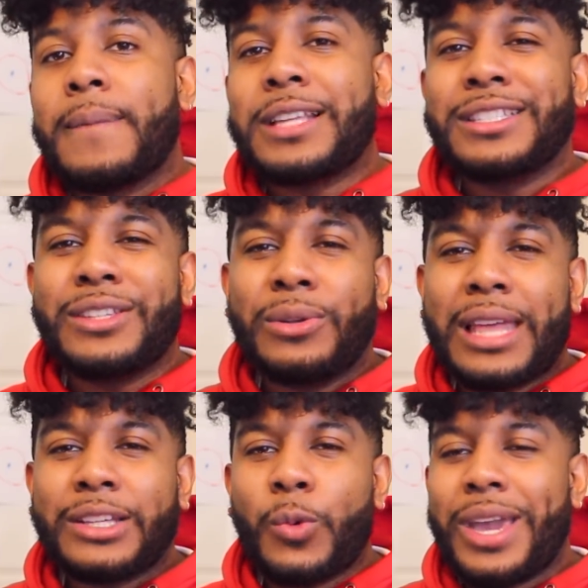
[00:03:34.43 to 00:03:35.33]
I just don't
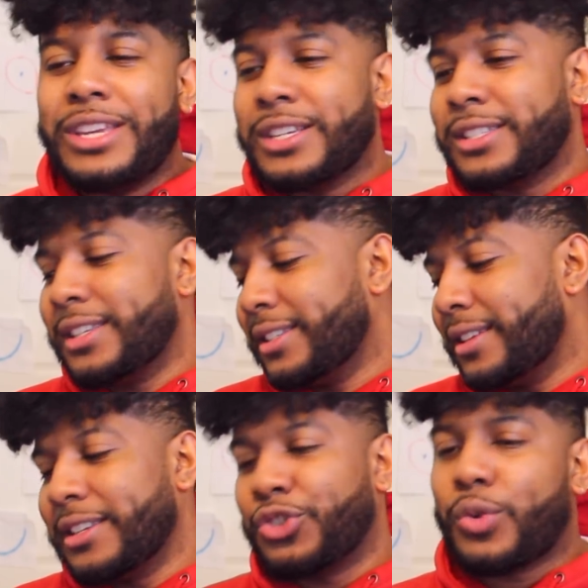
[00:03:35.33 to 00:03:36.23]
like the way he just
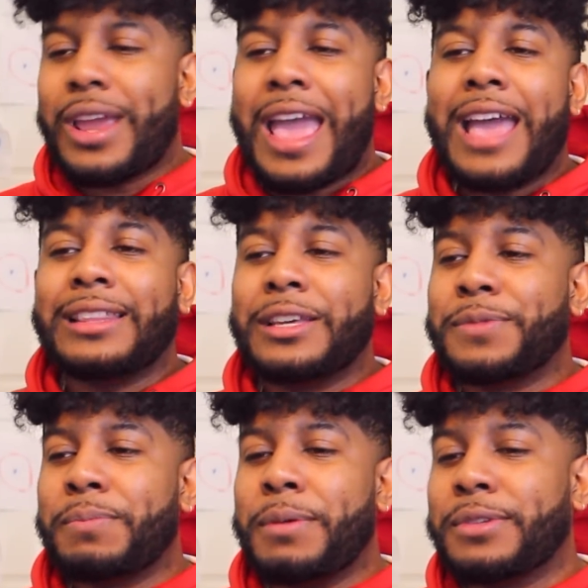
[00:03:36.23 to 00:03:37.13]
does straight
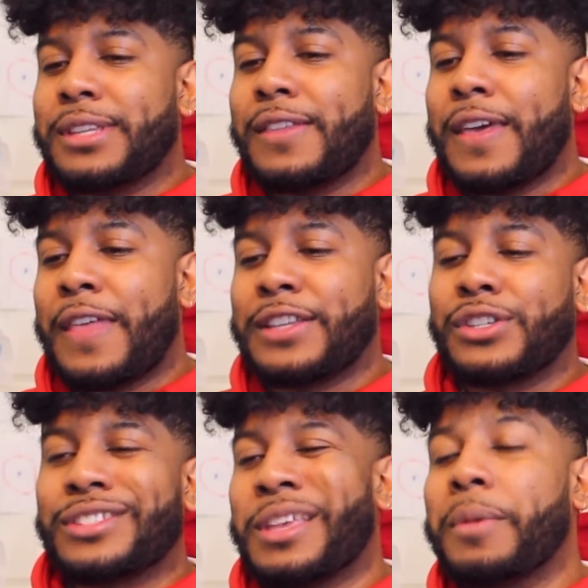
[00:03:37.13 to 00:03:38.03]
ad-libs, and people say that
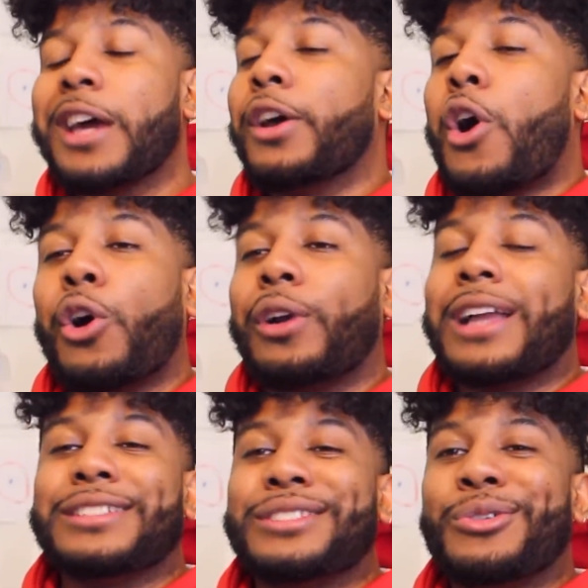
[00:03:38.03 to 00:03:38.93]
that's some kind of art.
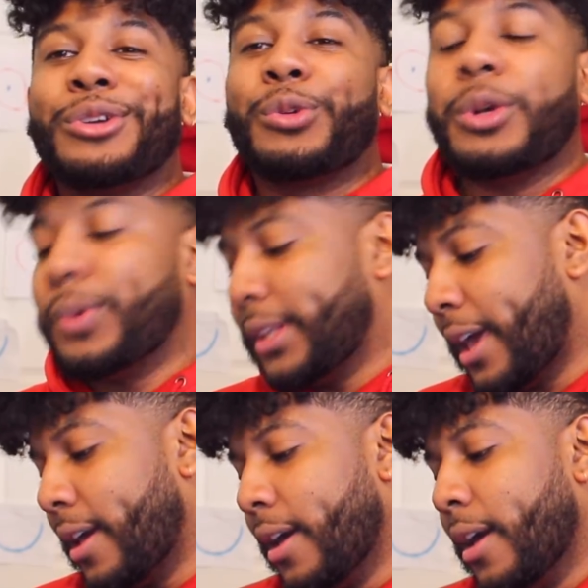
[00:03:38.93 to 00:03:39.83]
I just don't agree with
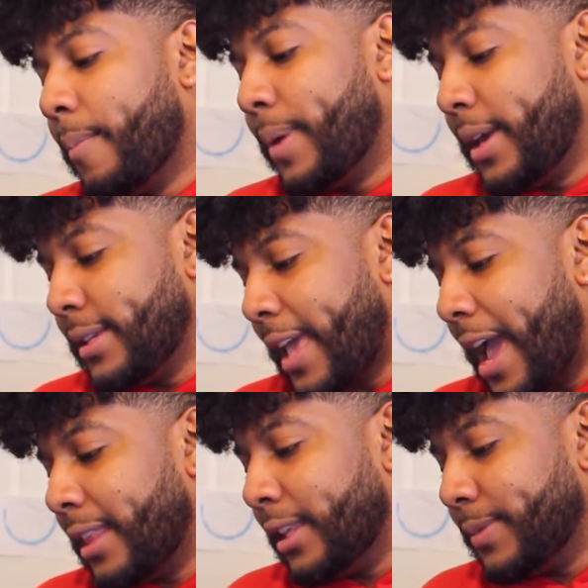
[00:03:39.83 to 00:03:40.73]
that. But his
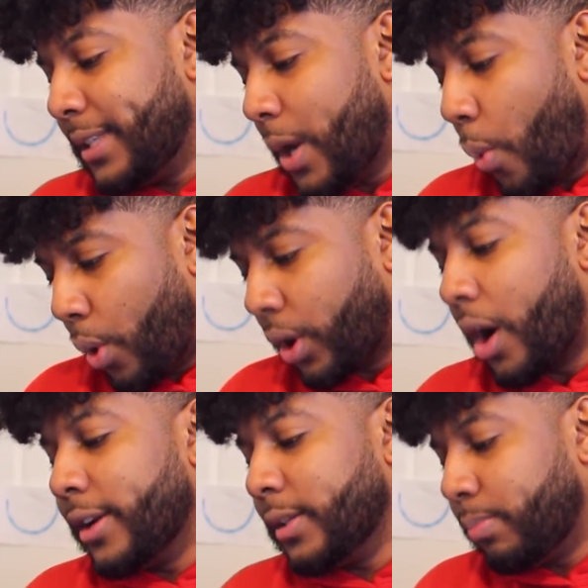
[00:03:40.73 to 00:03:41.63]
ad-libs did work
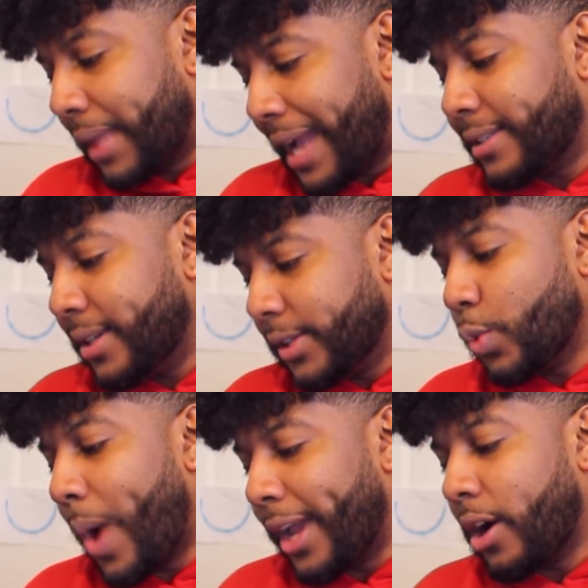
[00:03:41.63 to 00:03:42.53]
on his Black Tux
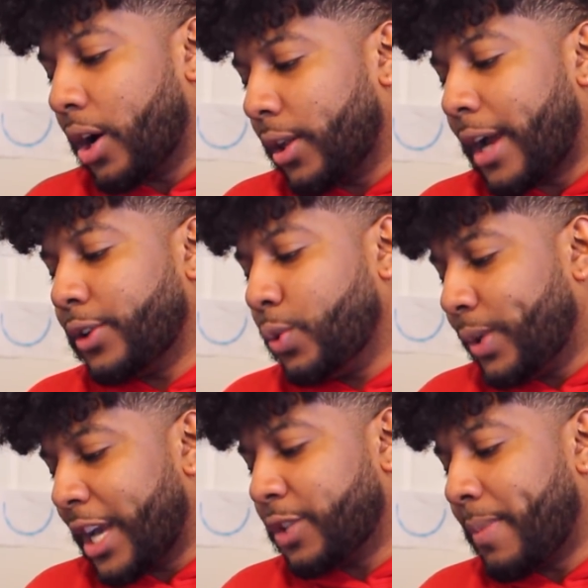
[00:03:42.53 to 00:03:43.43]
White Collar. I do
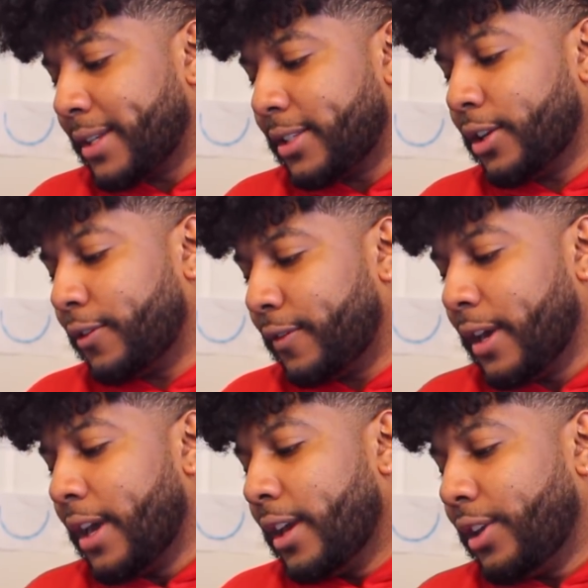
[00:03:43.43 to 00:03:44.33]
catch myself,
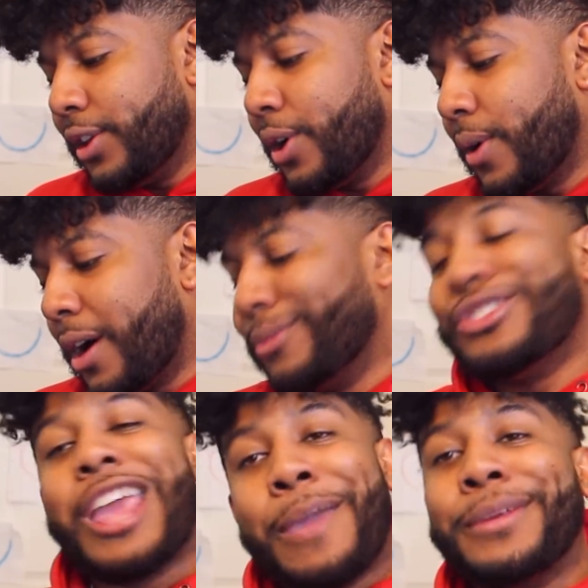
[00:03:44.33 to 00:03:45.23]

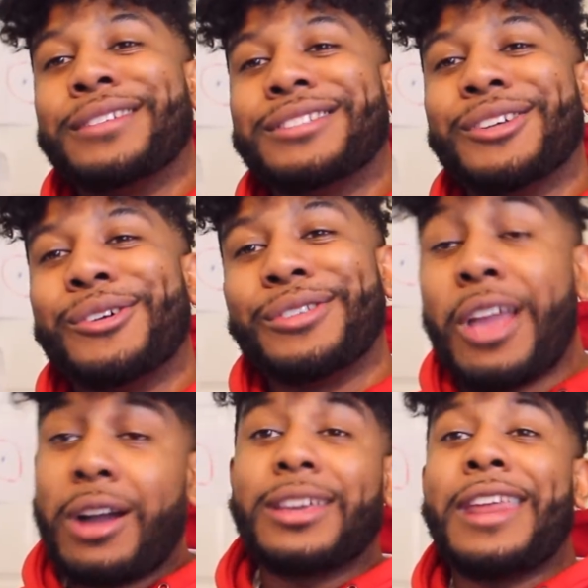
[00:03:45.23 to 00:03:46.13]
jamming. So
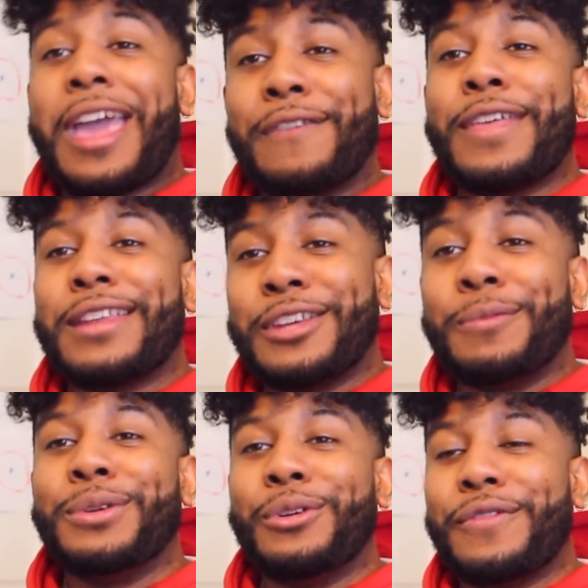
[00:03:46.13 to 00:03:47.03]
y'all can have that
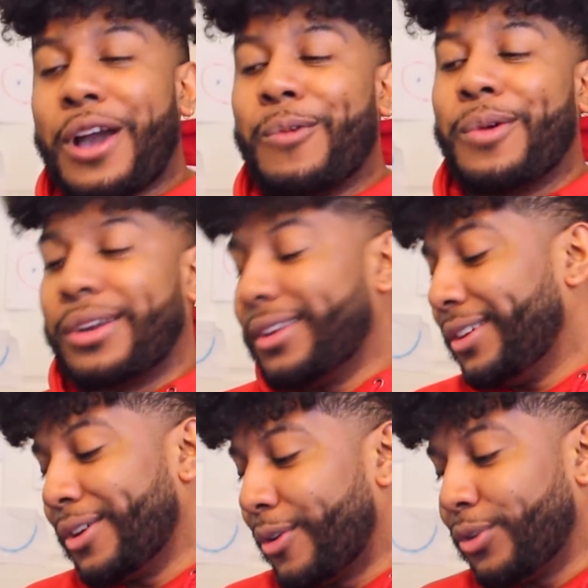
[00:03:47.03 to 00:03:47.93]
W if y'all want it.
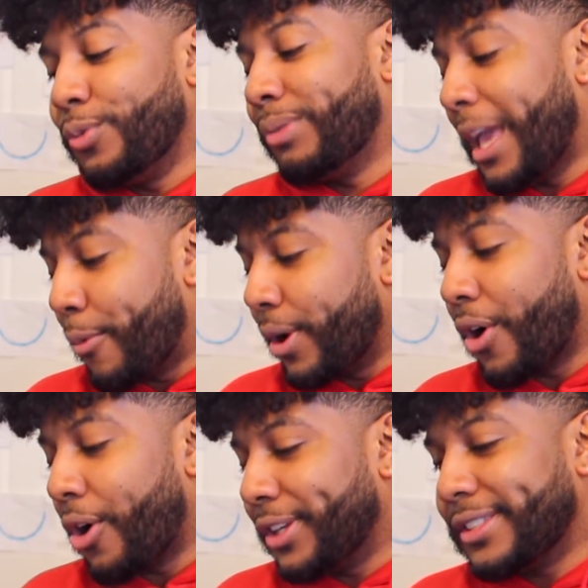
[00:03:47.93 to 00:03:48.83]
You Playboi
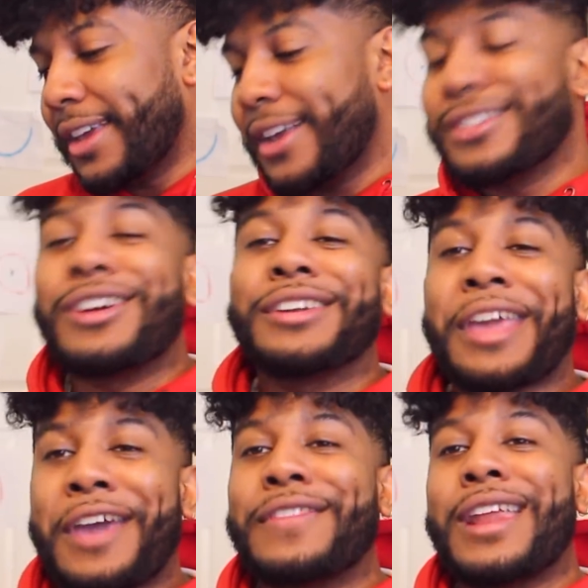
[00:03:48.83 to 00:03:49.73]
Carti stands, y'all can
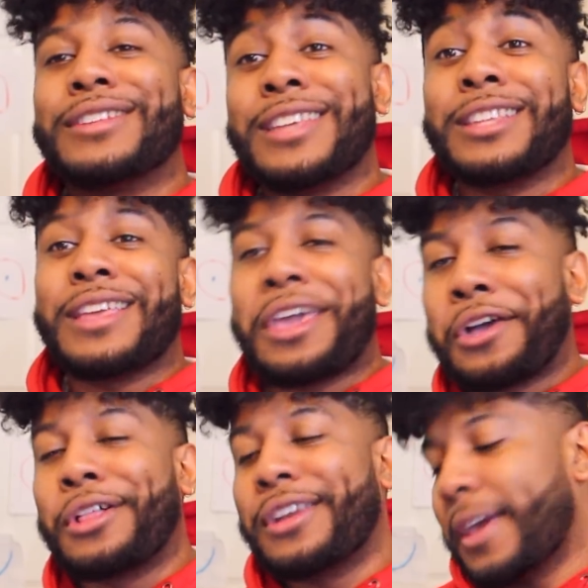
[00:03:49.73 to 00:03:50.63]
have that. I'll take the
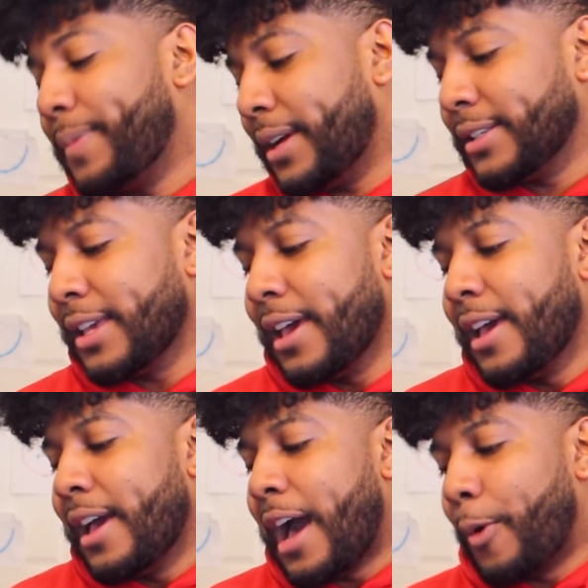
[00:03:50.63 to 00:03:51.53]
L on that because
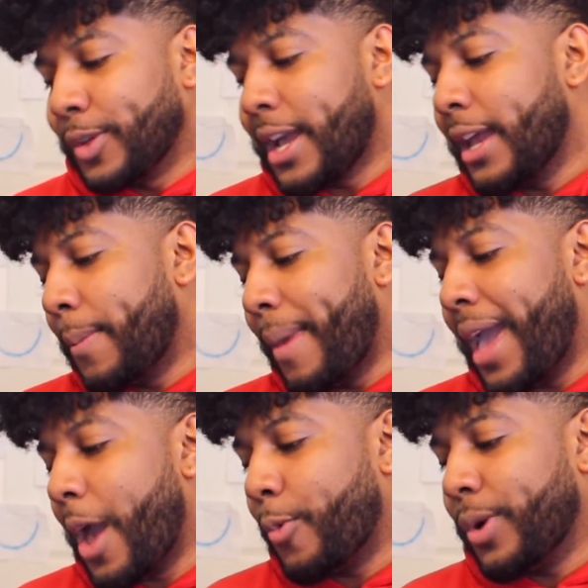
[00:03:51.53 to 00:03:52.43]
I was kind of
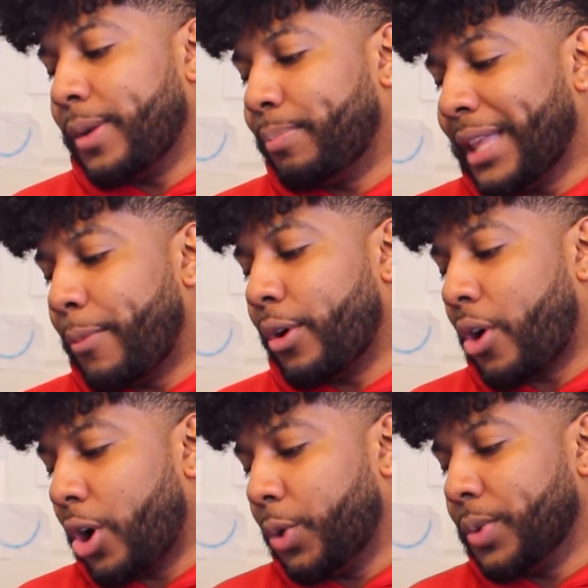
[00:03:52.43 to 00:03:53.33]
mad when Playboi
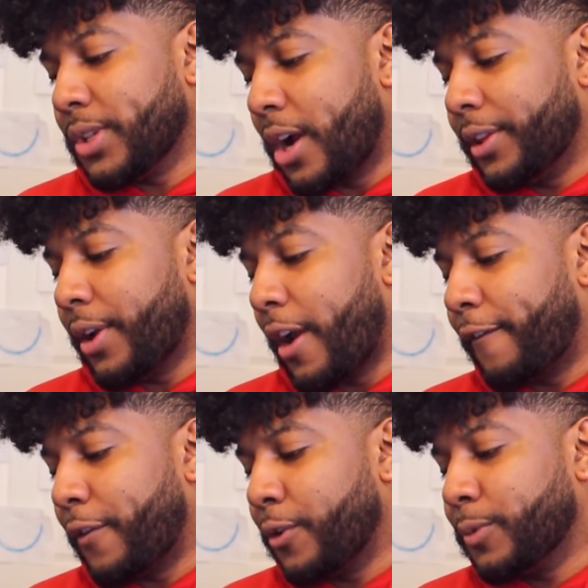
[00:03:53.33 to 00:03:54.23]
Carti was on there at
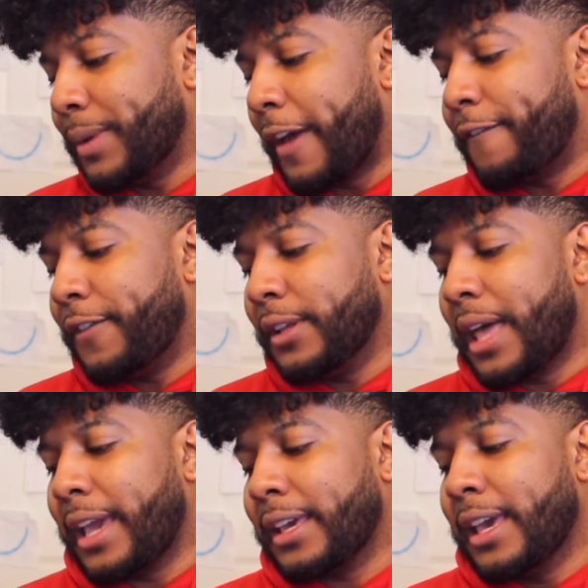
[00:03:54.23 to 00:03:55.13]
first. But I feel
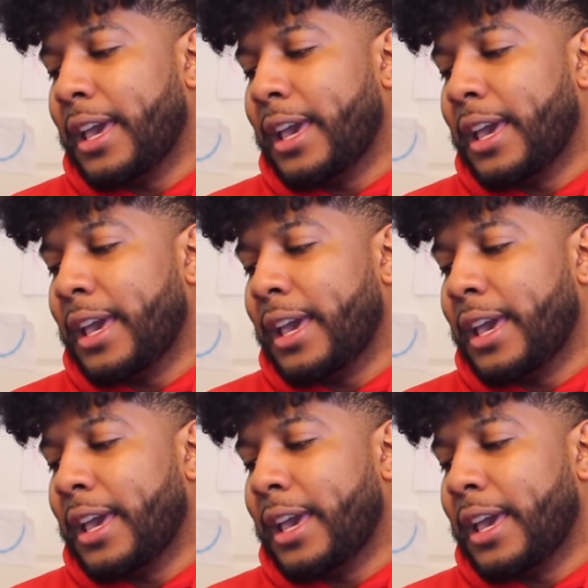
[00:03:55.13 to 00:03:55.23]
like,